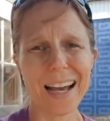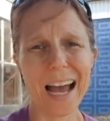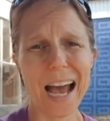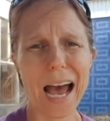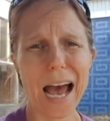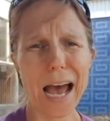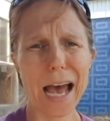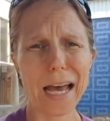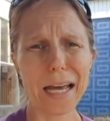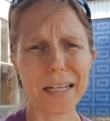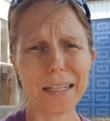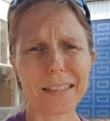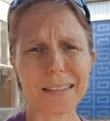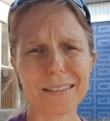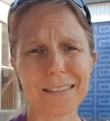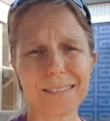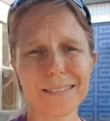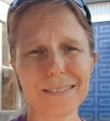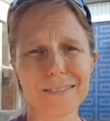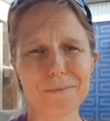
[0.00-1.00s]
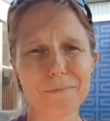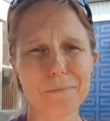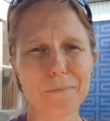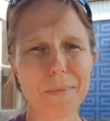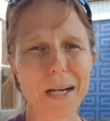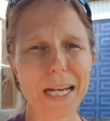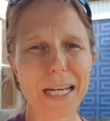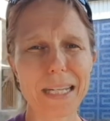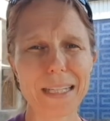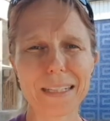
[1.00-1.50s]
at
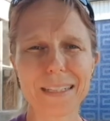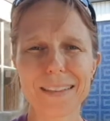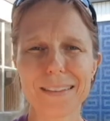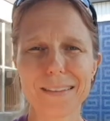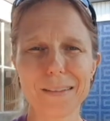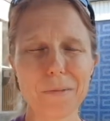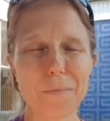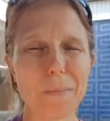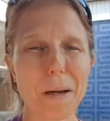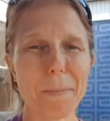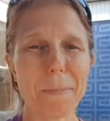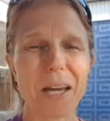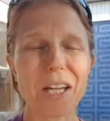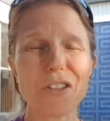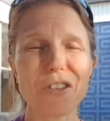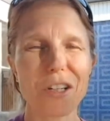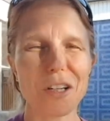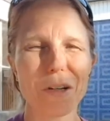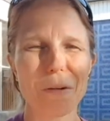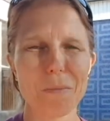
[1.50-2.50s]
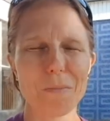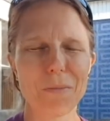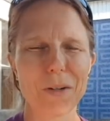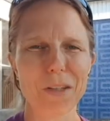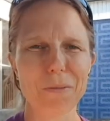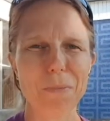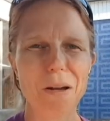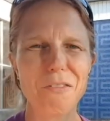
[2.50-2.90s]
my bedroom with